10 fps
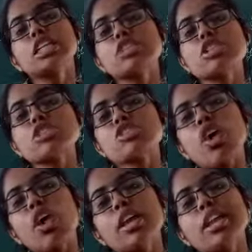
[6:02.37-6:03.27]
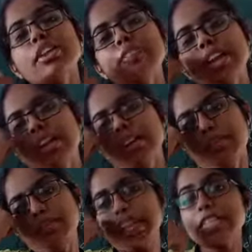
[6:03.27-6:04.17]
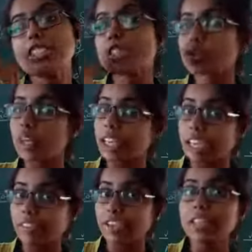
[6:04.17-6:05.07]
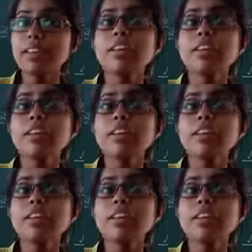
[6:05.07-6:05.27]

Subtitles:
the solid will melt into liquid